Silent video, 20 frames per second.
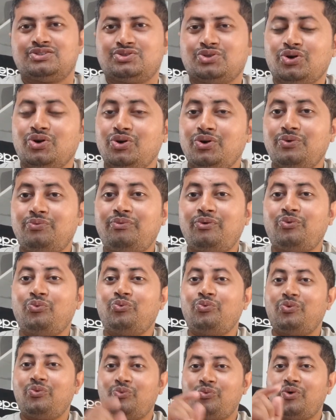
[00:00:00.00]

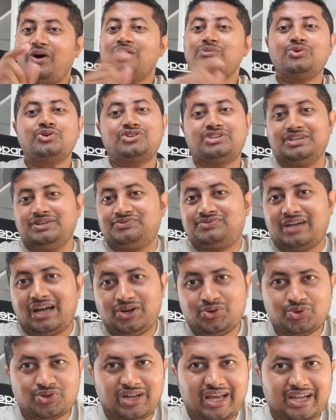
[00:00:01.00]
So one more tips
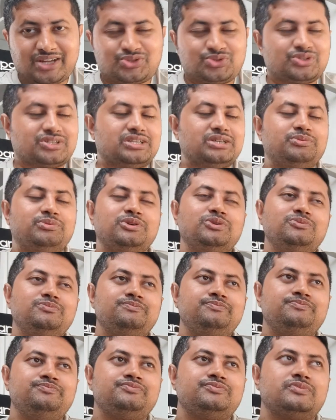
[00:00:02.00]
I would like to give
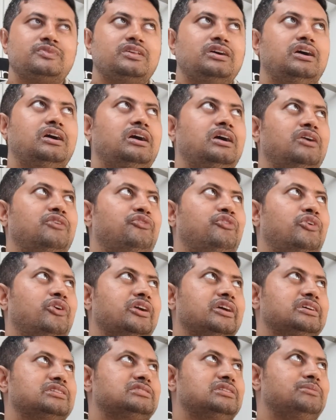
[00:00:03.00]
you. Uh,
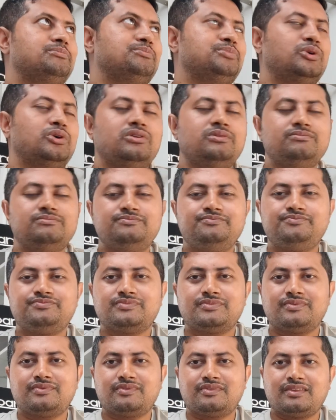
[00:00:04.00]
for example,
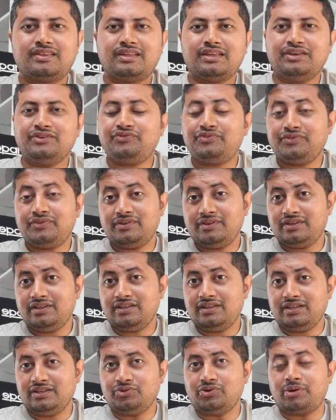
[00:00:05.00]
if
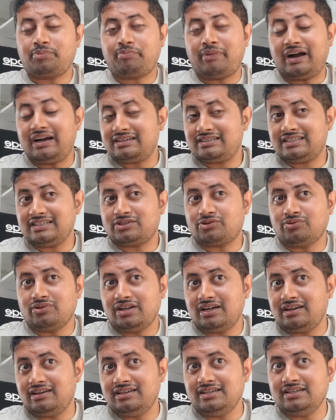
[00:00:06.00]
you are
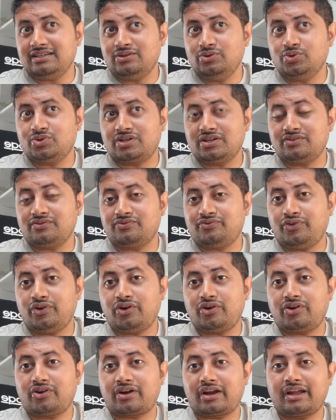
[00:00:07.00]
particularly looking
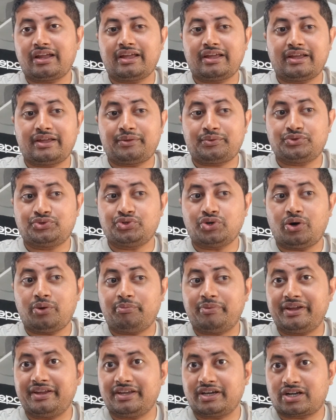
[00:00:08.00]
for a
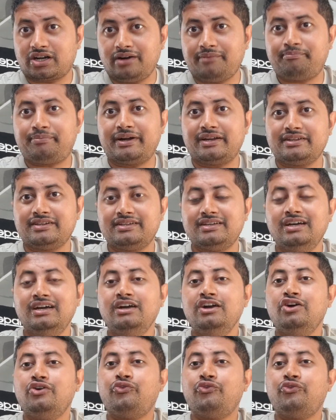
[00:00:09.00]
job in a company,